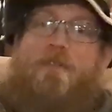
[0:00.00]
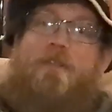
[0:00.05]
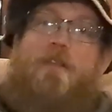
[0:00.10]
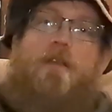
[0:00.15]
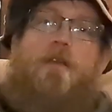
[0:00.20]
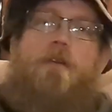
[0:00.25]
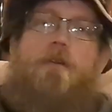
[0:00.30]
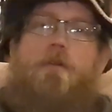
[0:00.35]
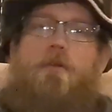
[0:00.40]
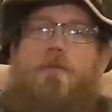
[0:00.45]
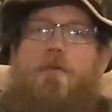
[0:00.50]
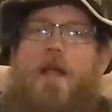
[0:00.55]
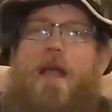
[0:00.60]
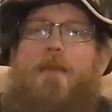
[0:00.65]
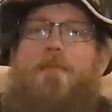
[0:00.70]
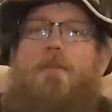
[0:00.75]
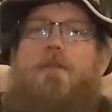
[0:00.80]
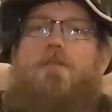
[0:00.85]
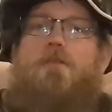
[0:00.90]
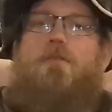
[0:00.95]
deer and
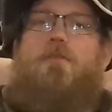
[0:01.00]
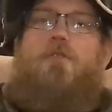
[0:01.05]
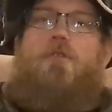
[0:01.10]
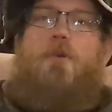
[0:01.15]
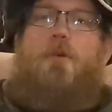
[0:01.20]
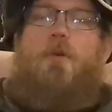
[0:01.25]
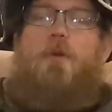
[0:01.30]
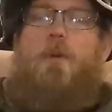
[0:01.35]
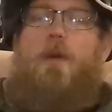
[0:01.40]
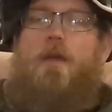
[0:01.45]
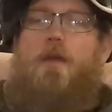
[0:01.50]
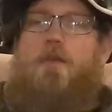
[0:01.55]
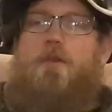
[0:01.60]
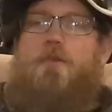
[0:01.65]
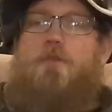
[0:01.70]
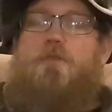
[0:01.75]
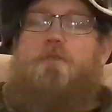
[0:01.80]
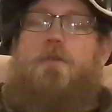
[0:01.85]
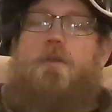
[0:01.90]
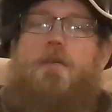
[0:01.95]
rabbits chewing away
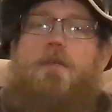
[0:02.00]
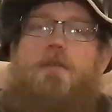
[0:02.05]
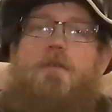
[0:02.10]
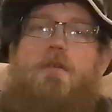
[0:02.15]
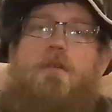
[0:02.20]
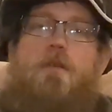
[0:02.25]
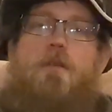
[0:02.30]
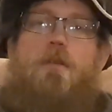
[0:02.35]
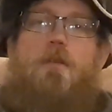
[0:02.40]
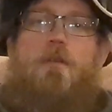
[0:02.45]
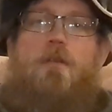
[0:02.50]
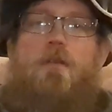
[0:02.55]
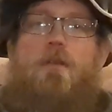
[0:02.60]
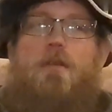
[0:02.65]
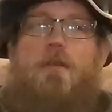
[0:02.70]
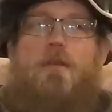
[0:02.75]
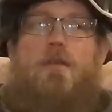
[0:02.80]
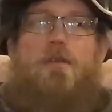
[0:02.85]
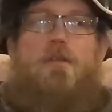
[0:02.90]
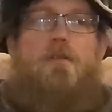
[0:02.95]
on your trees.
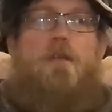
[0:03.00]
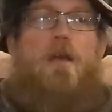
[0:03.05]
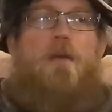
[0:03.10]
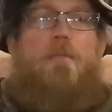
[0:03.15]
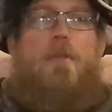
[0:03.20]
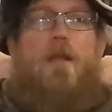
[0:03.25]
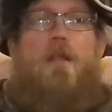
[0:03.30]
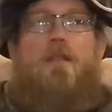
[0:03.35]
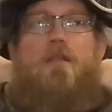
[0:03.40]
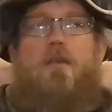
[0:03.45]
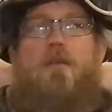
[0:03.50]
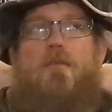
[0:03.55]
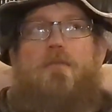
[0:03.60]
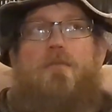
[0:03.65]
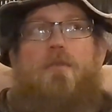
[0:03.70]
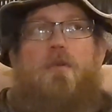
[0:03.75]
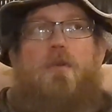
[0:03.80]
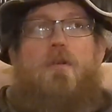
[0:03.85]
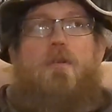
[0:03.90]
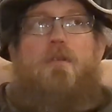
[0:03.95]
Because I'm not
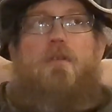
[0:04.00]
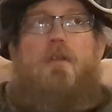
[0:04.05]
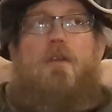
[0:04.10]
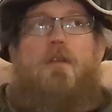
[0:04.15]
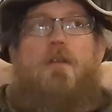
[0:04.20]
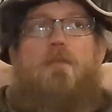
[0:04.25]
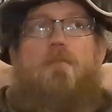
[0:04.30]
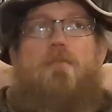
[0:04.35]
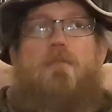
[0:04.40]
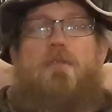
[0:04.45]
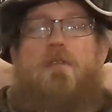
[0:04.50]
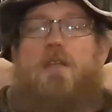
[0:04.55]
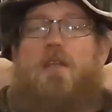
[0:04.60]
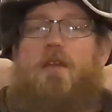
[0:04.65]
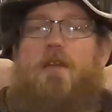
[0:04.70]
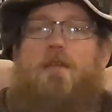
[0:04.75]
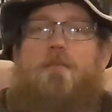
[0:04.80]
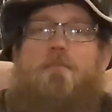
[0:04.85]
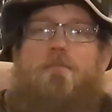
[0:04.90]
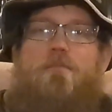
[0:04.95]
looking forward to
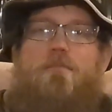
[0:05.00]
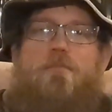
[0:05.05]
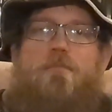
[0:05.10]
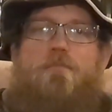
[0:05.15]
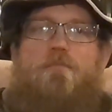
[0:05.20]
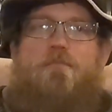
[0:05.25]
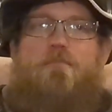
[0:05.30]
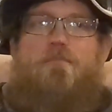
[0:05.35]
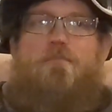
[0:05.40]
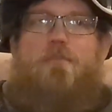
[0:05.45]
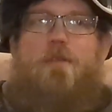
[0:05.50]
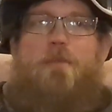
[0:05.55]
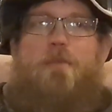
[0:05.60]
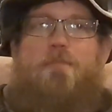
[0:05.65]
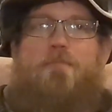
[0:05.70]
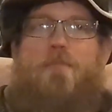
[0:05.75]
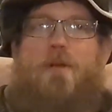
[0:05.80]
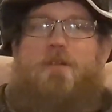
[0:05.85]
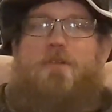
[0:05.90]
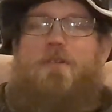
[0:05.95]
seeing a
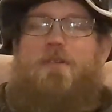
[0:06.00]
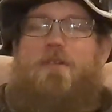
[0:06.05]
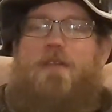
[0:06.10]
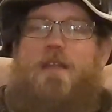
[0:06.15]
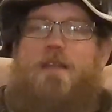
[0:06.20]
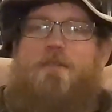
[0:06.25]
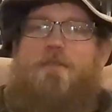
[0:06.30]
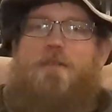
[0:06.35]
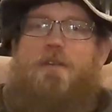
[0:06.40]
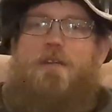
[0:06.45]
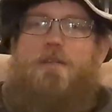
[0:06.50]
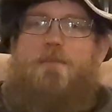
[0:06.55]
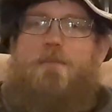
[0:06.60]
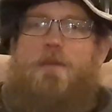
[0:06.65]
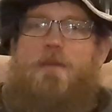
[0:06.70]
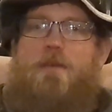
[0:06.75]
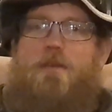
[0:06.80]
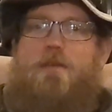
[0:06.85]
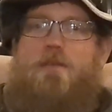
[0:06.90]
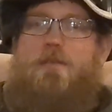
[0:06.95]
bunch of dead trees
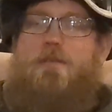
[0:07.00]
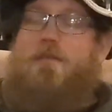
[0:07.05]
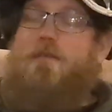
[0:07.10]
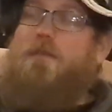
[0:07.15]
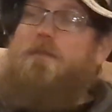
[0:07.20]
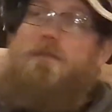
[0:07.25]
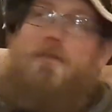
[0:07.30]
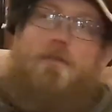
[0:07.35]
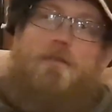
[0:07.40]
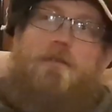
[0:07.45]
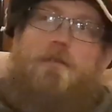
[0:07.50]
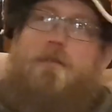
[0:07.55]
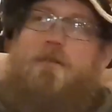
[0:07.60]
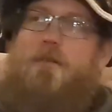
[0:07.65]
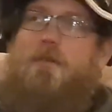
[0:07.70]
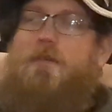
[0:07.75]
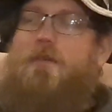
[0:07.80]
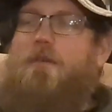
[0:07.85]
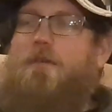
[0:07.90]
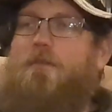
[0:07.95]
because
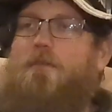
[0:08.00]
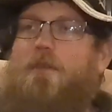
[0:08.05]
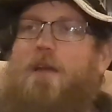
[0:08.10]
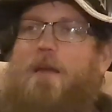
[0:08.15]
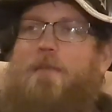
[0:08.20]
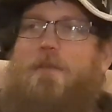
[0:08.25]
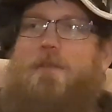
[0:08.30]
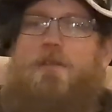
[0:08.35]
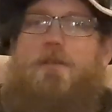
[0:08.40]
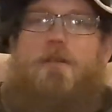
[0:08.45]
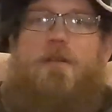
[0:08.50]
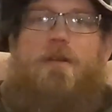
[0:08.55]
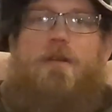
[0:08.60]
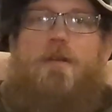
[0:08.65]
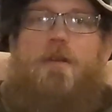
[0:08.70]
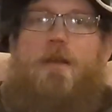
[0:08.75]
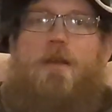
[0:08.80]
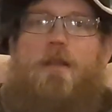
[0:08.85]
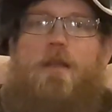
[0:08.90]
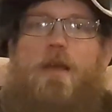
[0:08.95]
rabbits and
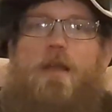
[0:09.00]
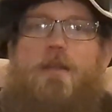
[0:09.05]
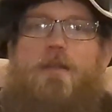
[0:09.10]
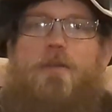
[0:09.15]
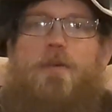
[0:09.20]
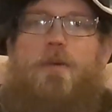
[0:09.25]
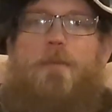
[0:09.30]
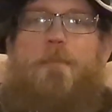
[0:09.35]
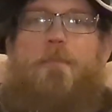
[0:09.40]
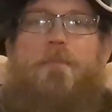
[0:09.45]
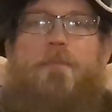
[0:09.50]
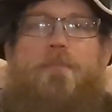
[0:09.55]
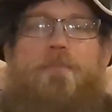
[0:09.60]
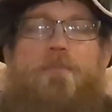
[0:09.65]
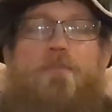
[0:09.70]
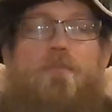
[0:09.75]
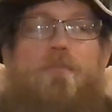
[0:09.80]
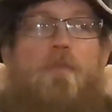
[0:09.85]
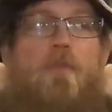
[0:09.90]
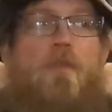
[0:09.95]
deer done got to them.
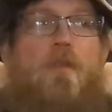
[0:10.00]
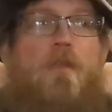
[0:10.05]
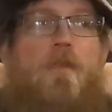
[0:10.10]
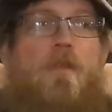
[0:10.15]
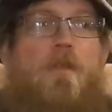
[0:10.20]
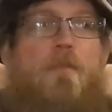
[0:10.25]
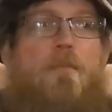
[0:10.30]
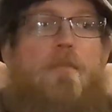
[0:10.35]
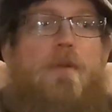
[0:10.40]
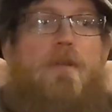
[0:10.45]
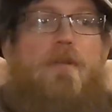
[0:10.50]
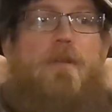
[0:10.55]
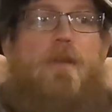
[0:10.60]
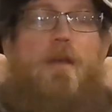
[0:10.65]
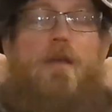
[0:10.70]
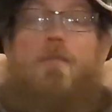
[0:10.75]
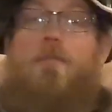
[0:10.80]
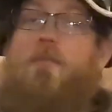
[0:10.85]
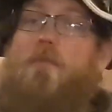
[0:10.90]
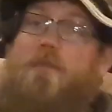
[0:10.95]
But
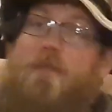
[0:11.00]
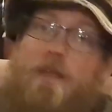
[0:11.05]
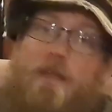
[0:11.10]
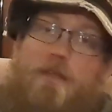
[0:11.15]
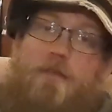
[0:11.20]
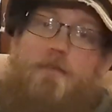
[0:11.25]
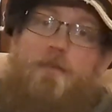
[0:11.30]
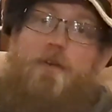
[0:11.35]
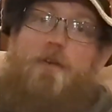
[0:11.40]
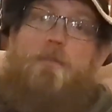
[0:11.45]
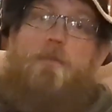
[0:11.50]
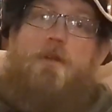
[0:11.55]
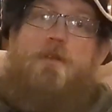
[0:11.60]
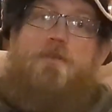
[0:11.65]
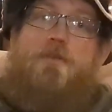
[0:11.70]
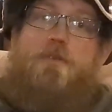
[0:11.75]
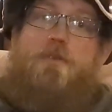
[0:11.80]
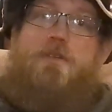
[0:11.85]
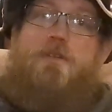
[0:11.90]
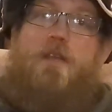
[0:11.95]
thank you very
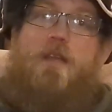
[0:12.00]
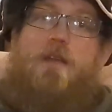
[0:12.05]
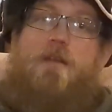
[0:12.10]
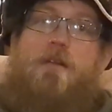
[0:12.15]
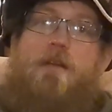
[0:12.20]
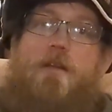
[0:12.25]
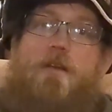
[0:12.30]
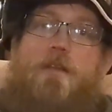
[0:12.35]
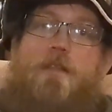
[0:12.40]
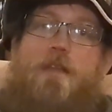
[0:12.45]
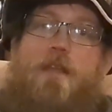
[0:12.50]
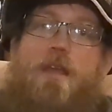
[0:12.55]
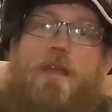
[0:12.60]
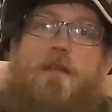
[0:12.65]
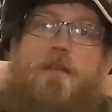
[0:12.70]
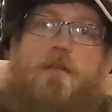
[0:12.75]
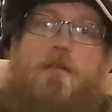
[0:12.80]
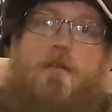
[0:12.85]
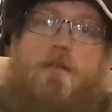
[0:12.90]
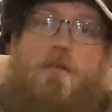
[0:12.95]
much for sticking around to the
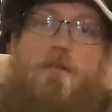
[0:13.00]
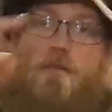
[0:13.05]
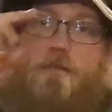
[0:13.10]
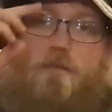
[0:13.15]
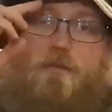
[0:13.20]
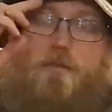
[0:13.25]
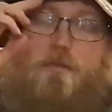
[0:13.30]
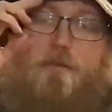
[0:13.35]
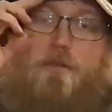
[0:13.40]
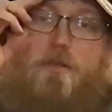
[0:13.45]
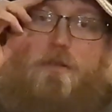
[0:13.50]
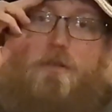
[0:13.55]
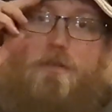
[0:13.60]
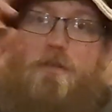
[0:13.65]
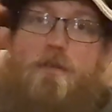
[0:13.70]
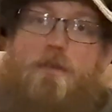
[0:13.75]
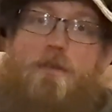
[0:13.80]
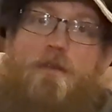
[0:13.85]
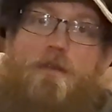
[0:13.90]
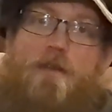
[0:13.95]
end.
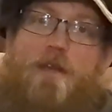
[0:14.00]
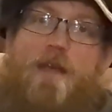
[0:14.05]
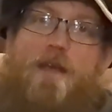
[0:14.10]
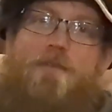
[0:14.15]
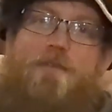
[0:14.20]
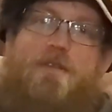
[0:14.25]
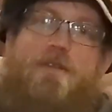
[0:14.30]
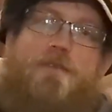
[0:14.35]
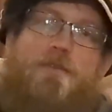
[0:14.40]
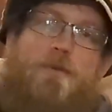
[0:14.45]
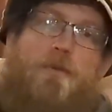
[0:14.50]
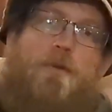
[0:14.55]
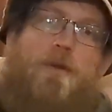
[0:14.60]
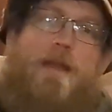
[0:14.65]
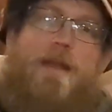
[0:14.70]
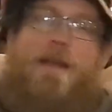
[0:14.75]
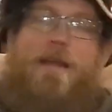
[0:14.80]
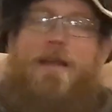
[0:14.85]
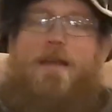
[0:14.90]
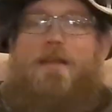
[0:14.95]
Have yourself a
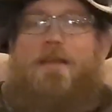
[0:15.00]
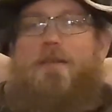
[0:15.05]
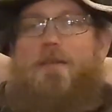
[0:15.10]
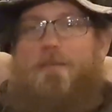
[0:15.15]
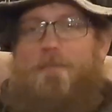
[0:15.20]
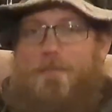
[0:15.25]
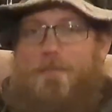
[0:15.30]
great night.